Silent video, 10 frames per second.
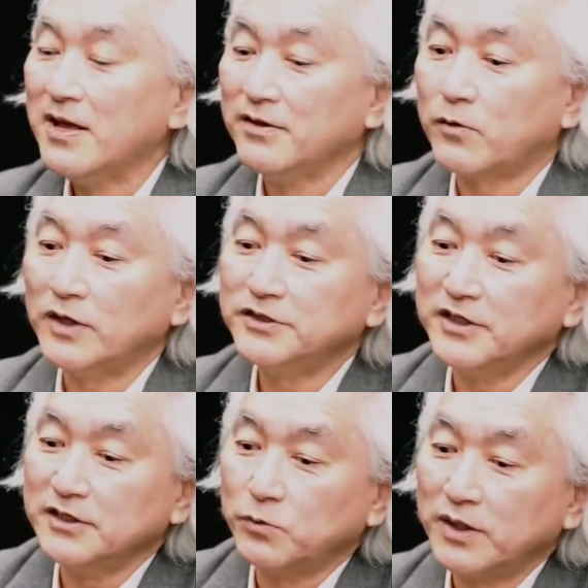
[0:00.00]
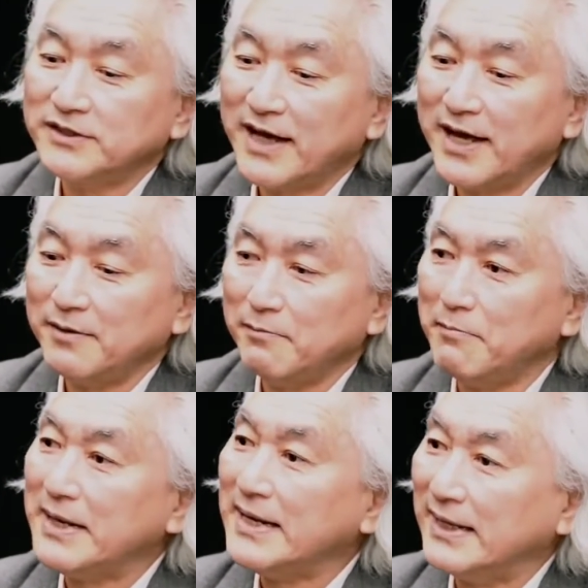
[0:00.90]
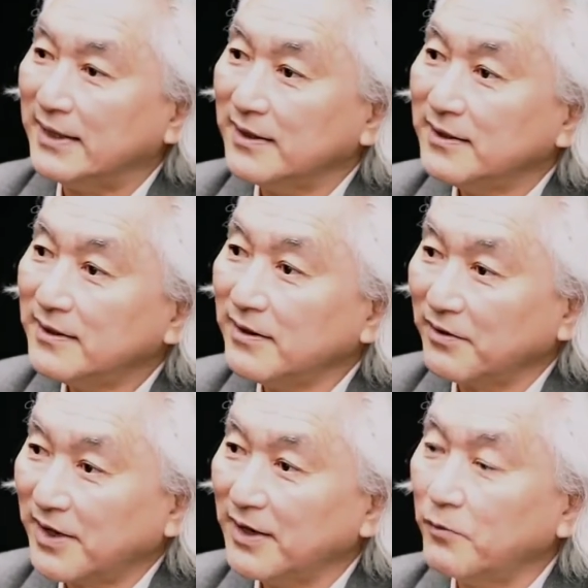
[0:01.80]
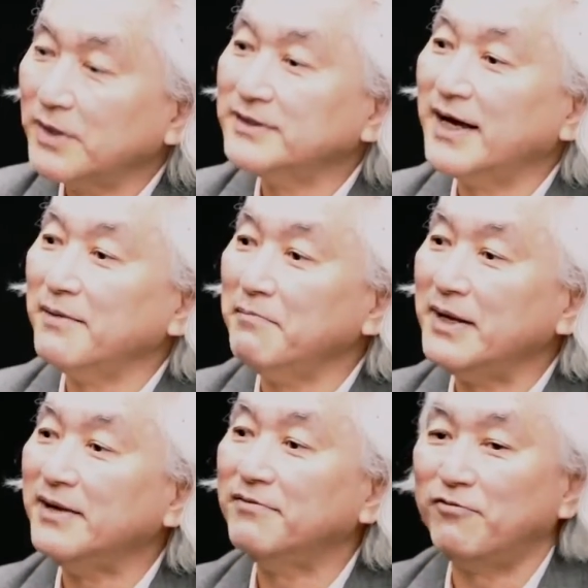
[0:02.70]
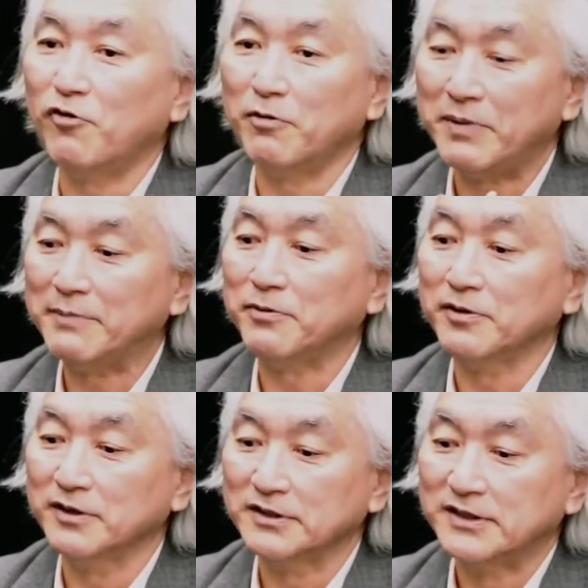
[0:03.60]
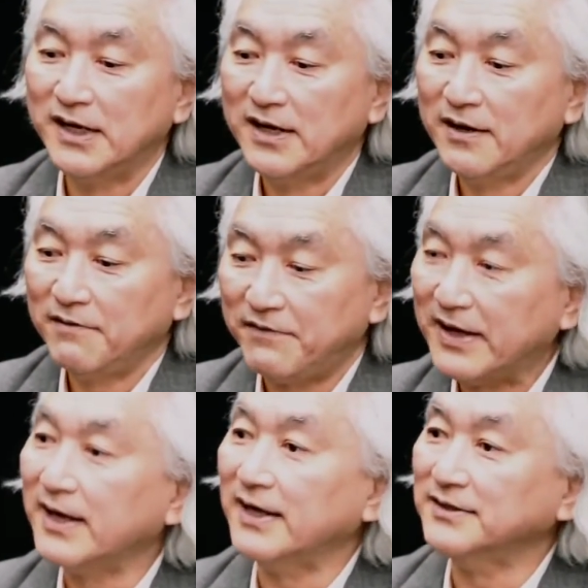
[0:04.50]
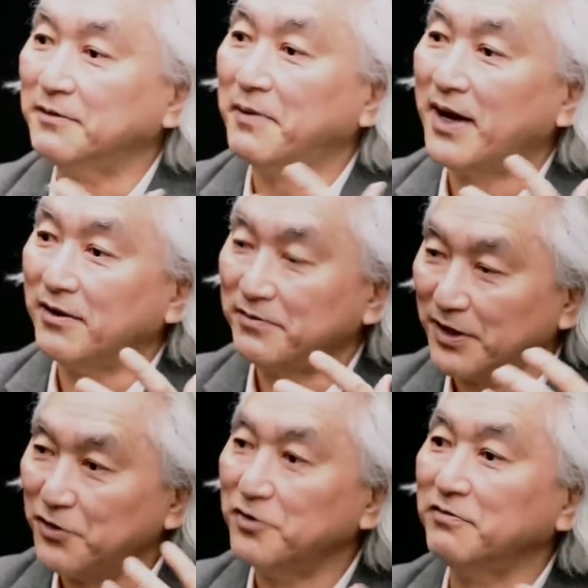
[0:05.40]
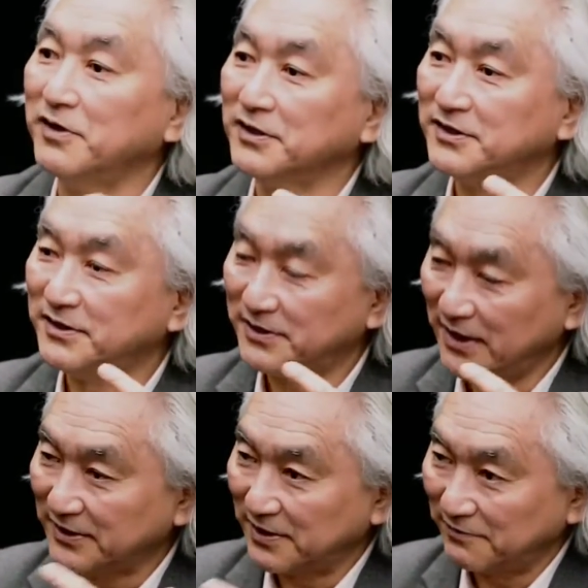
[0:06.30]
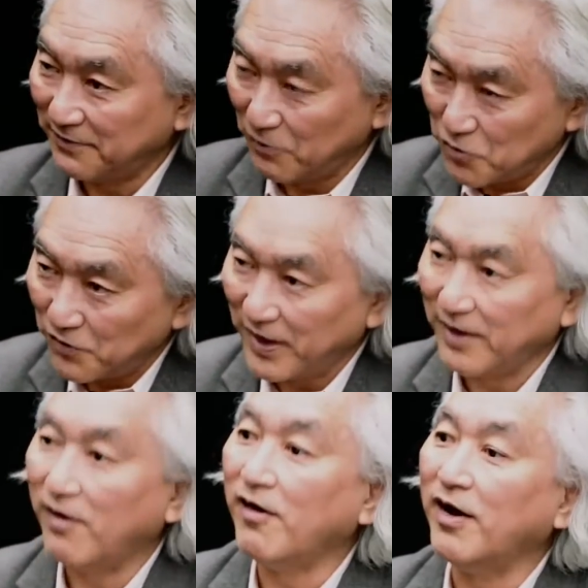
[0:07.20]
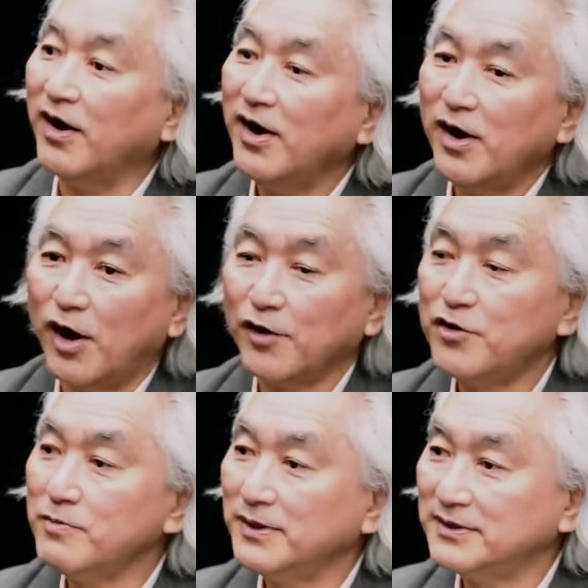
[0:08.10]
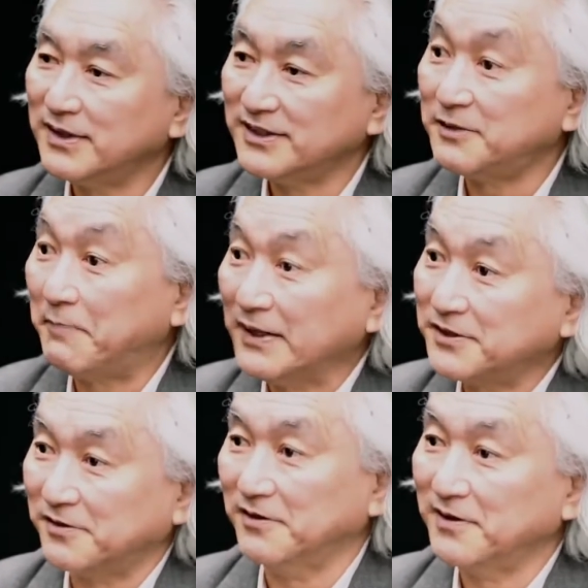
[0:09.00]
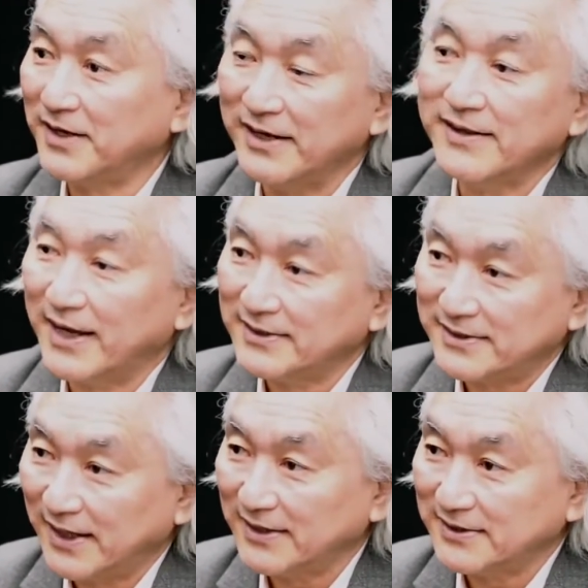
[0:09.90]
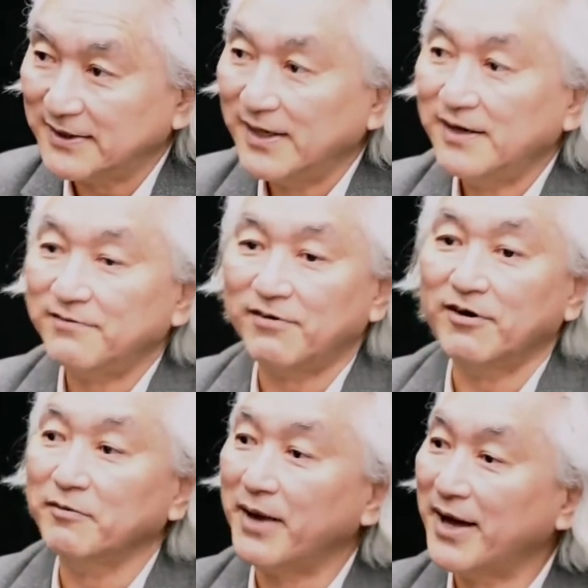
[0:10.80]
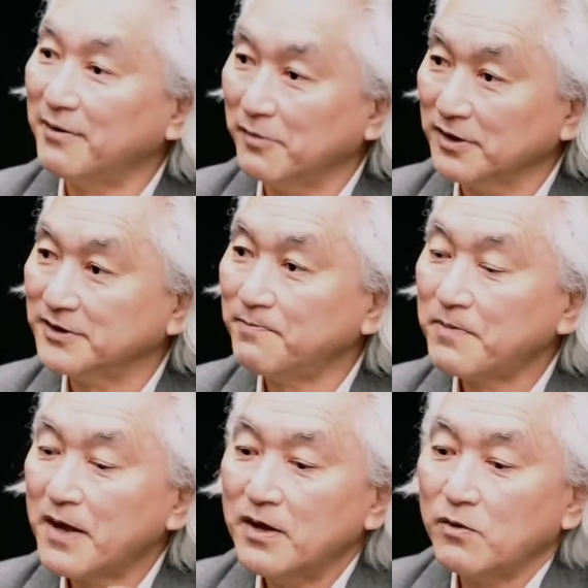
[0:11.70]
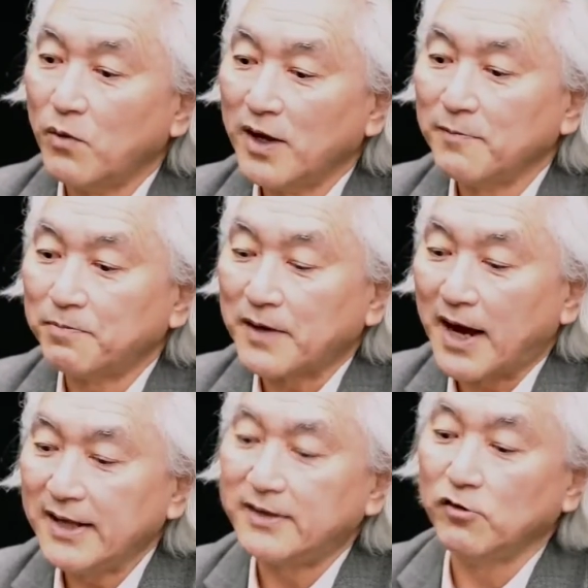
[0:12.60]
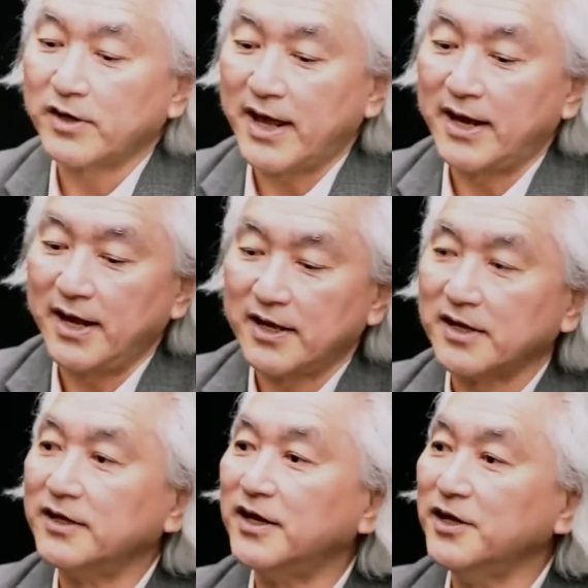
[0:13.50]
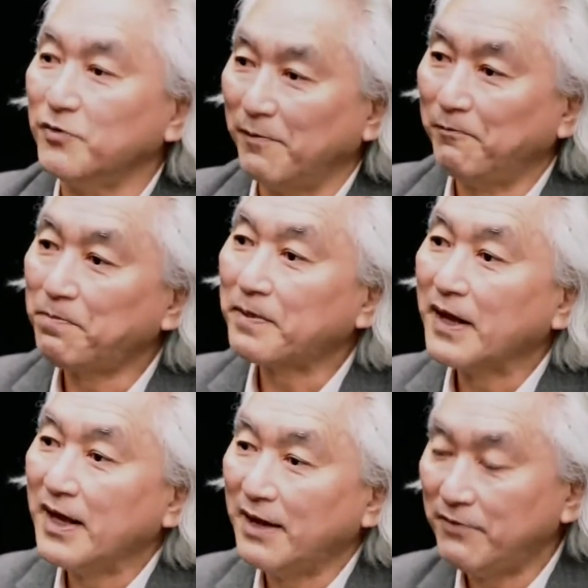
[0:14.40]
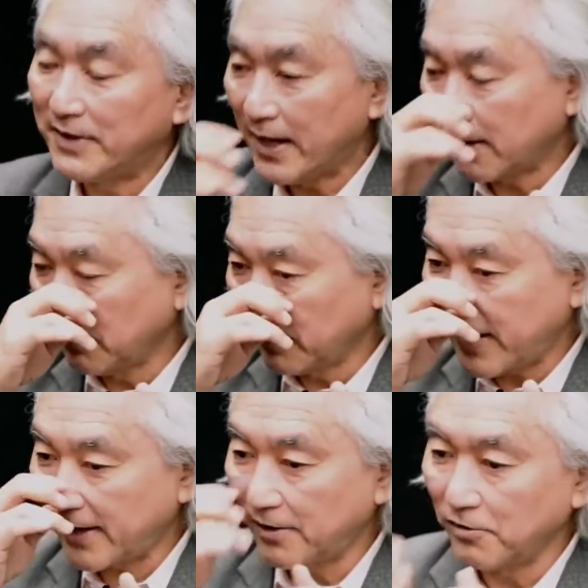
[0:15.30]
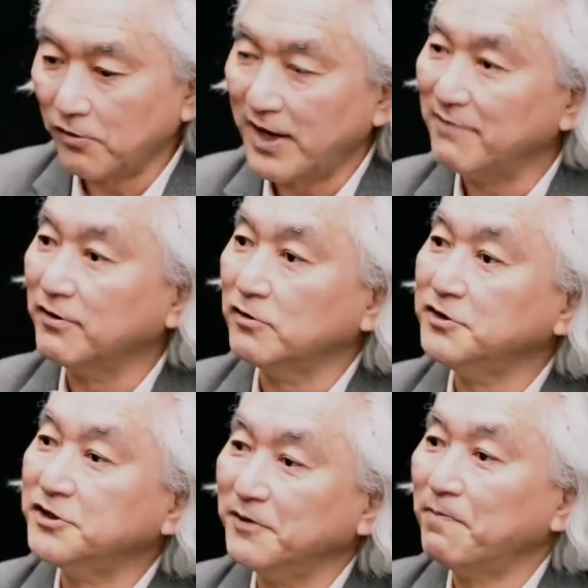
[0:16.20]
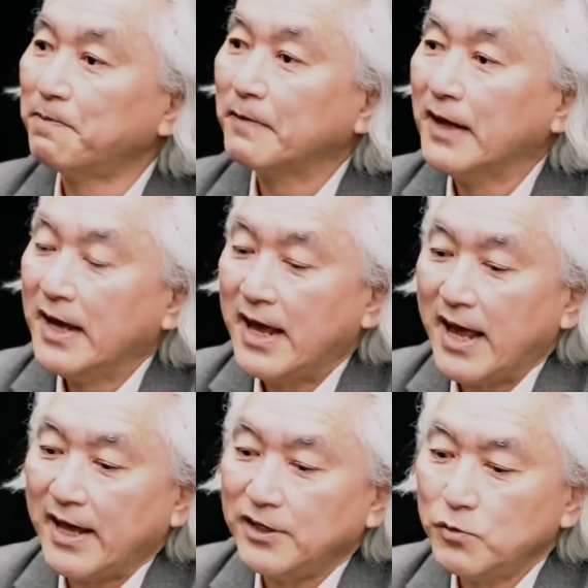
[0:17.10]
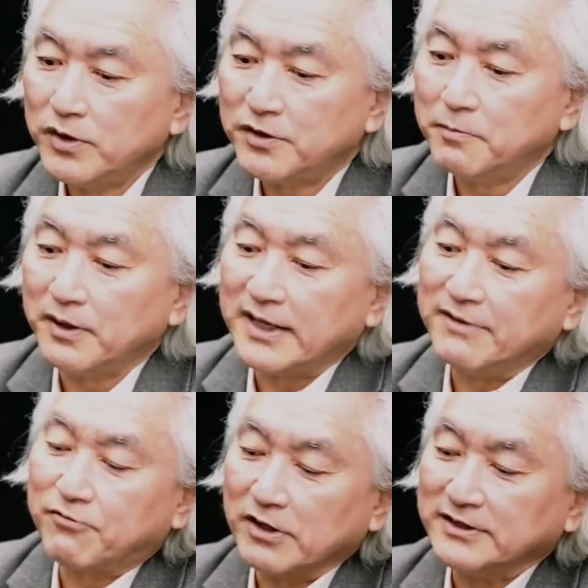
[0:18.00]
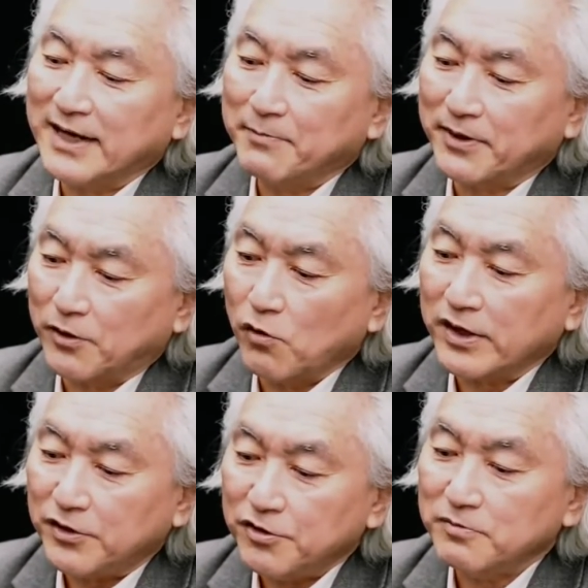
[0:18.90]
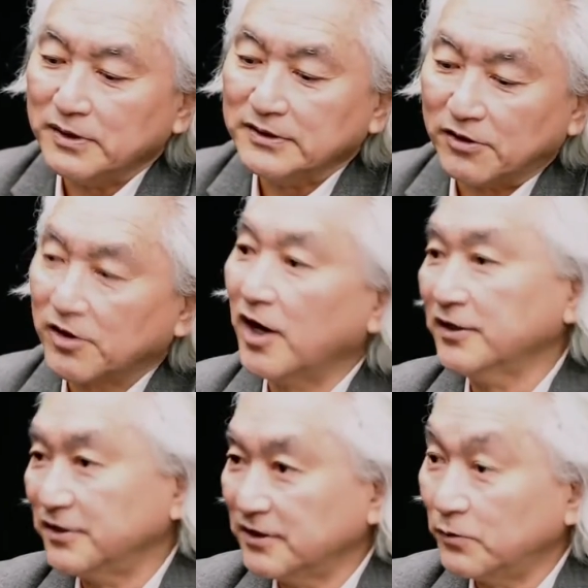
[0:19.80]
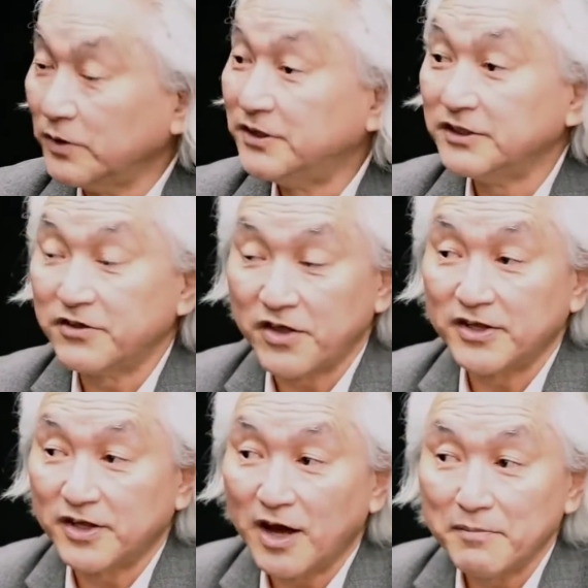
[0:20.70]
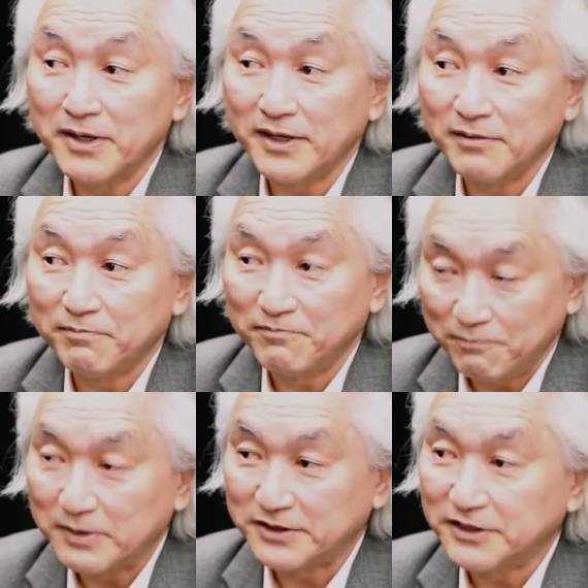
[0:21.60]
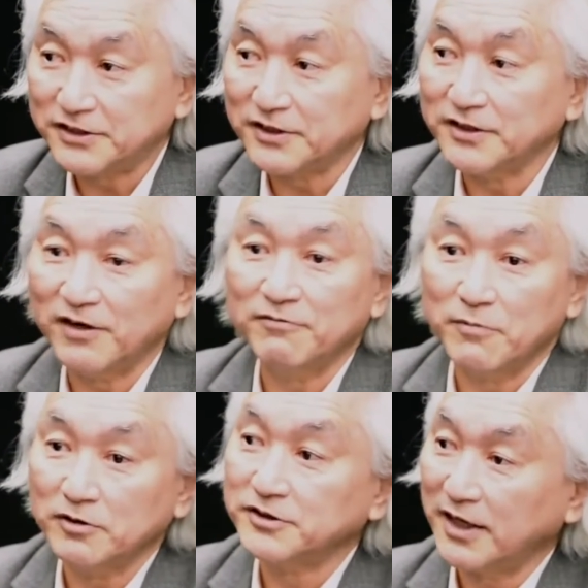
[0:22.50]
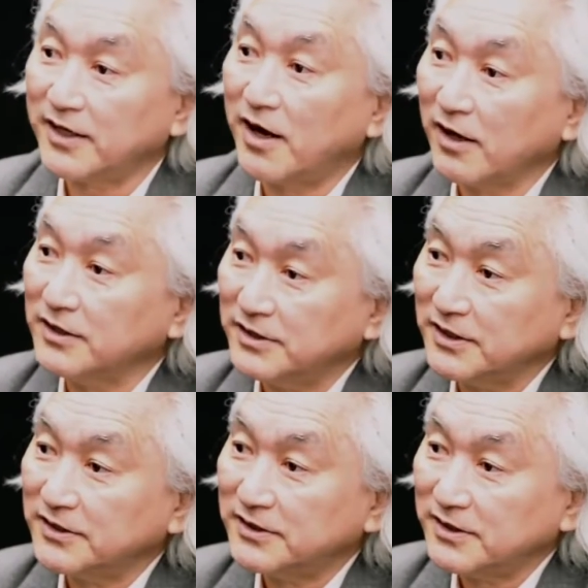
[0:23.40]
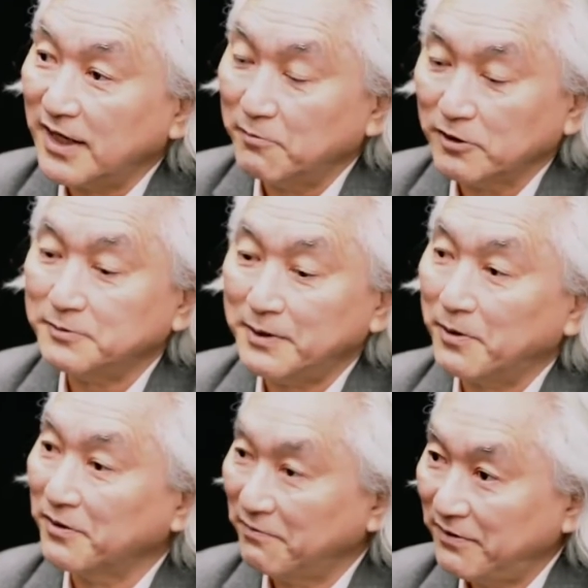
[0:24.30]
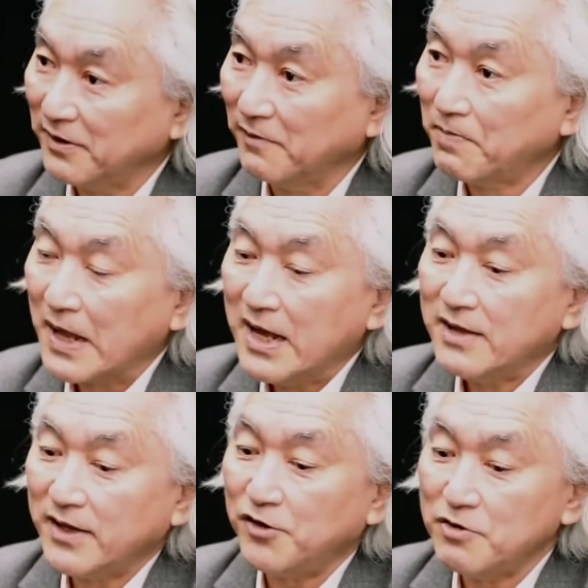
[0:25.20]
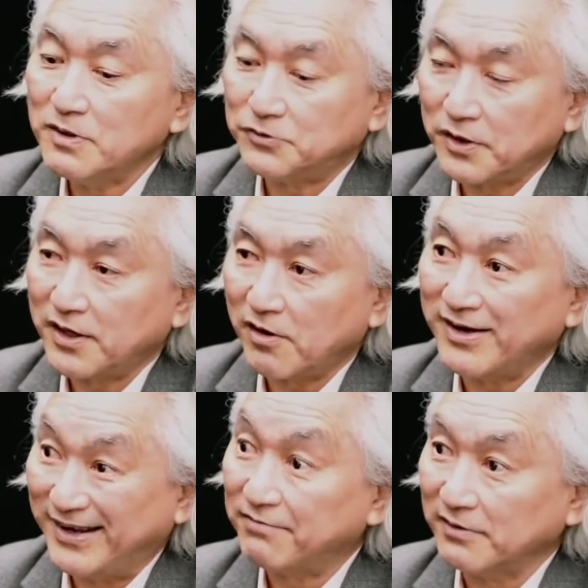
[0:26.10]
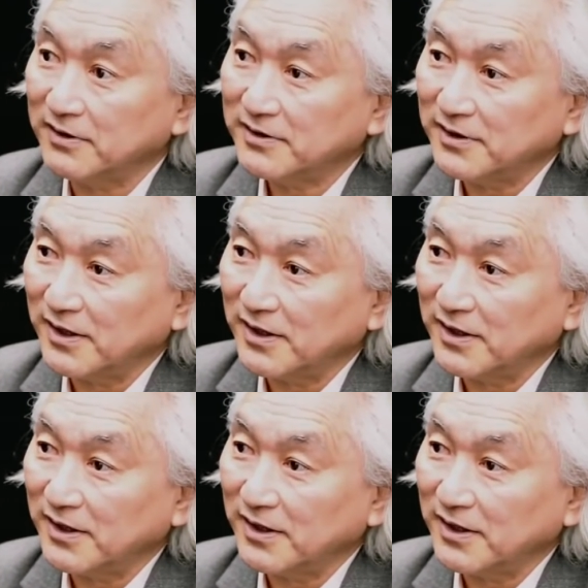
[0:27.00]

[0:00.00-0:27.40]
The question is, what does that mean? Okay, what does that mean for people's feelings about the universe, sense of who they are? Are humans special in that sense from animals? Well, I look at a continuum. If you take a look at our own evolution, and you were to believe, for example, that only humans are conscious, which is the dominant position of most psychologists and most people in the field, that humans really are different.